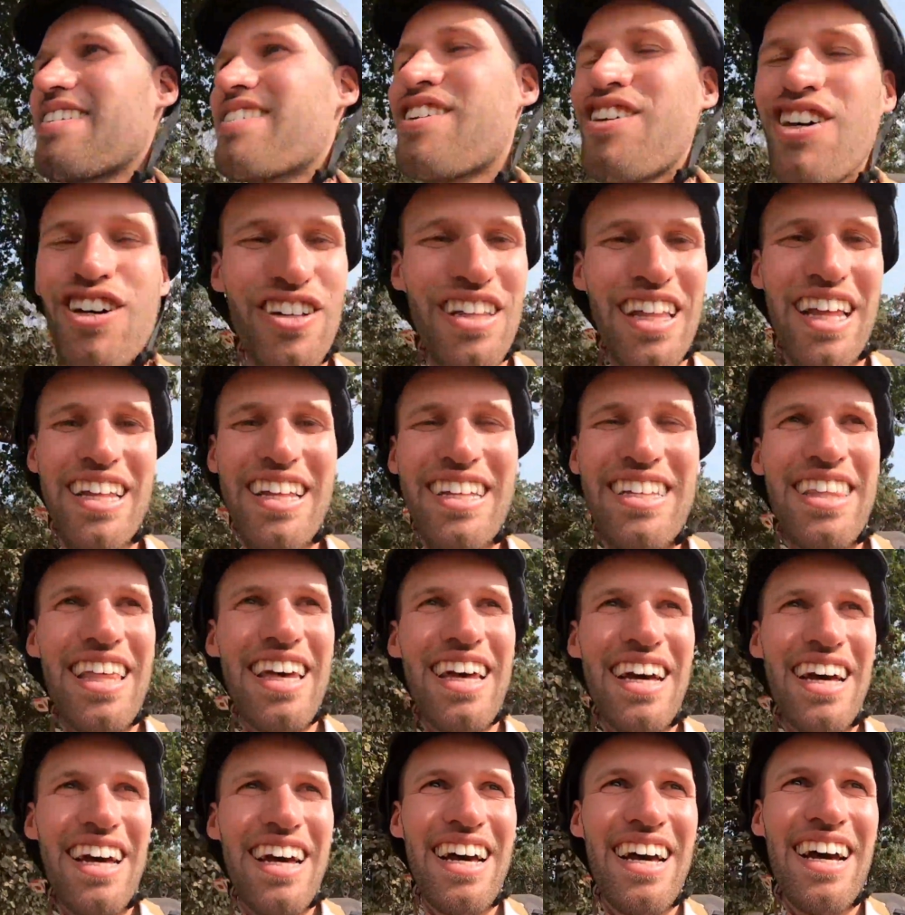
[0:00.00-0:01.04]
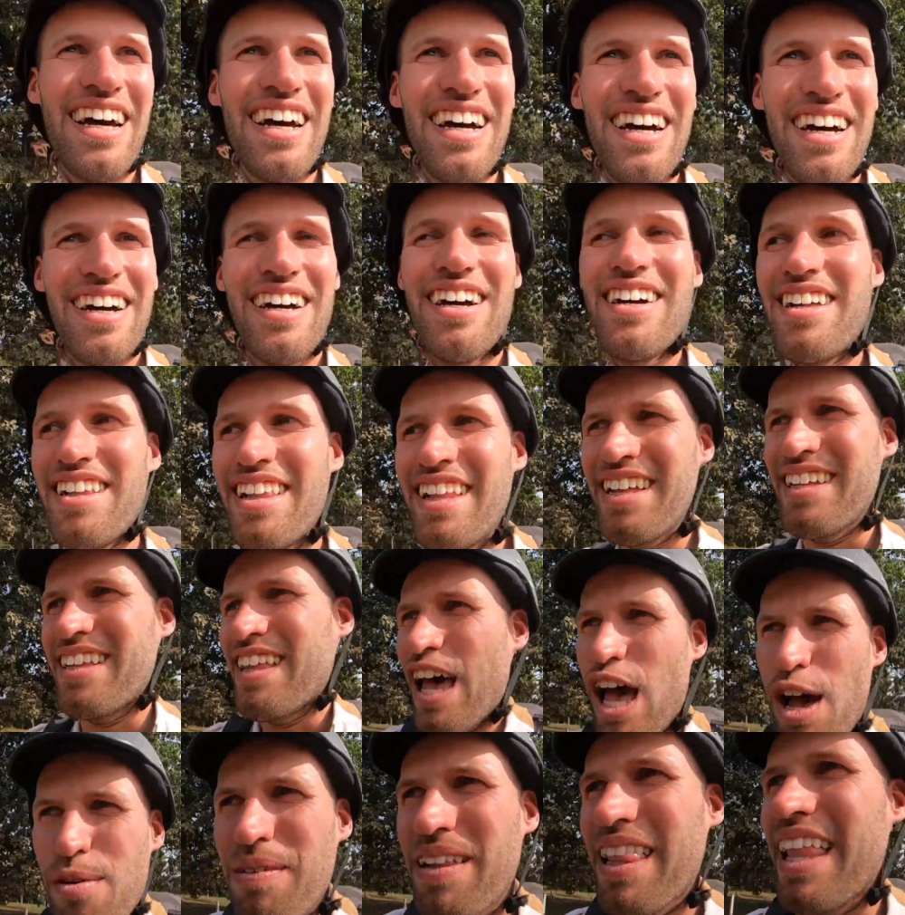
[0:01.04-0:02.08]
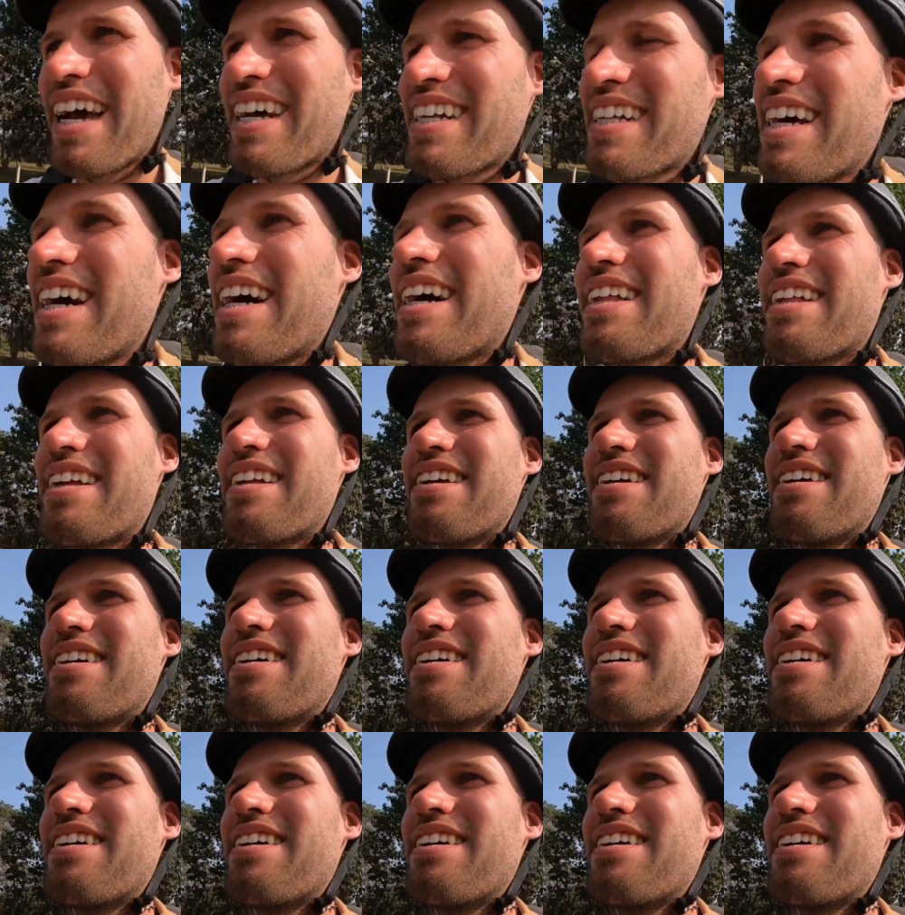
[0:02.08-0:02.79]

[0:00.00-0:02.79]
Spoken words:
Cool that it happened like that.